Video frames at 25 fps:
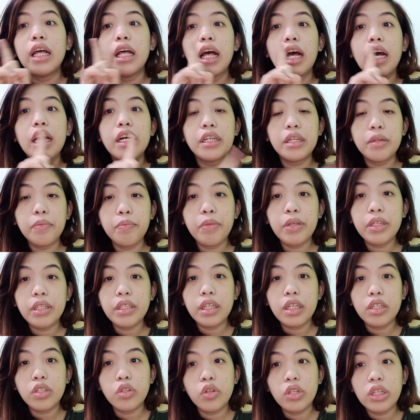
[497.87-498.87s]
ang repeat
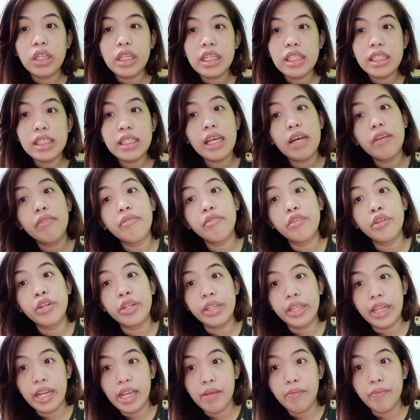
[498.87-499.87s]
na nun is after
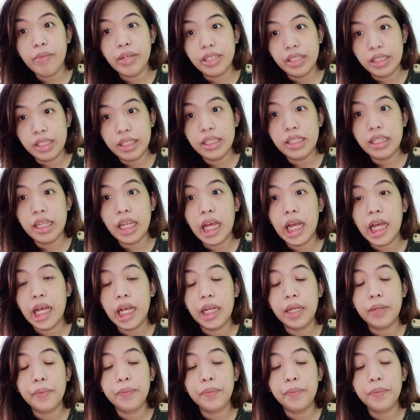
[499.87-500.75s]
3 months na.